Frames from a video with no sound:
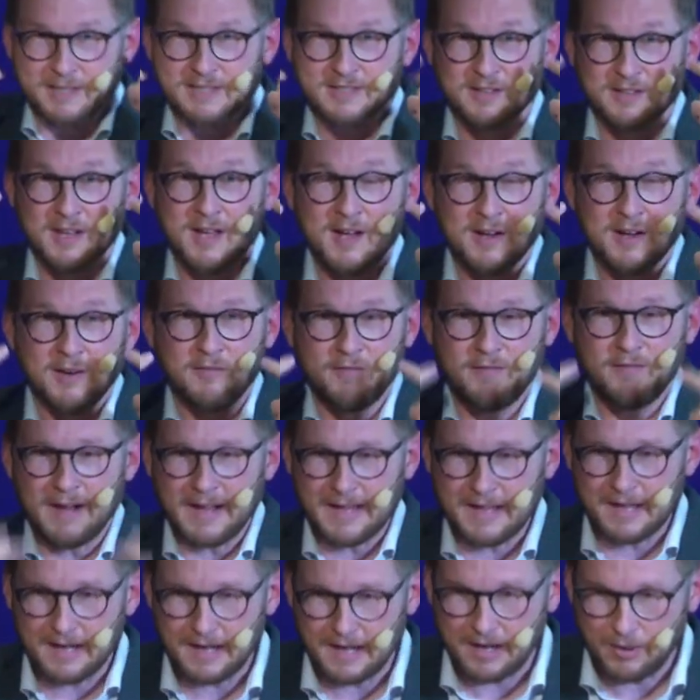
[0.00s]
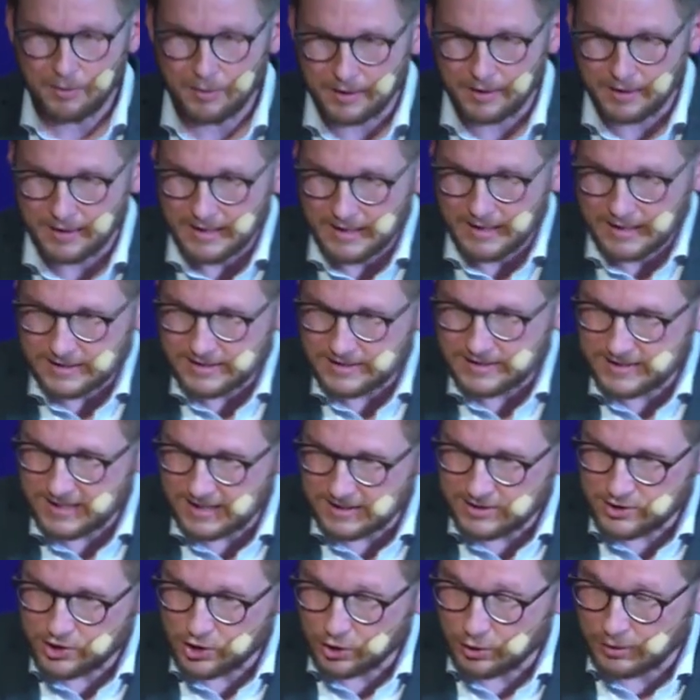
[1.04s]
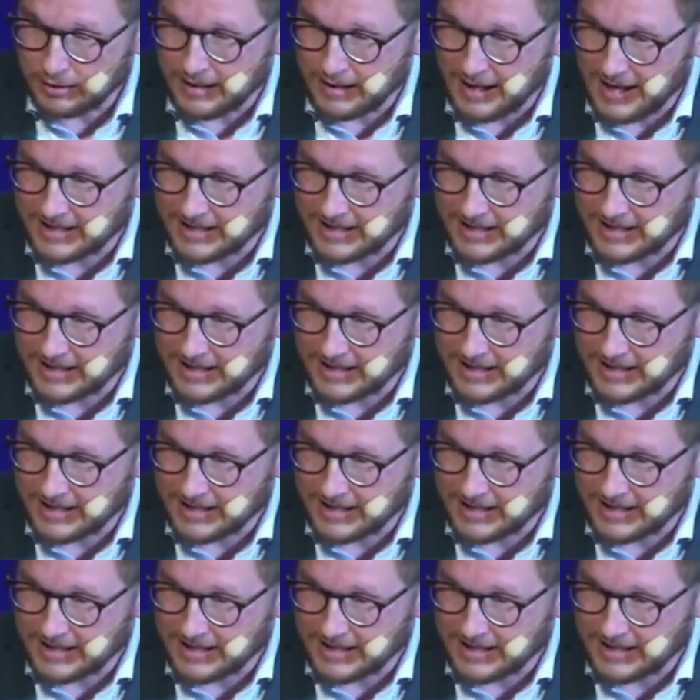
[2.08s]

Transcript: It's via our sensual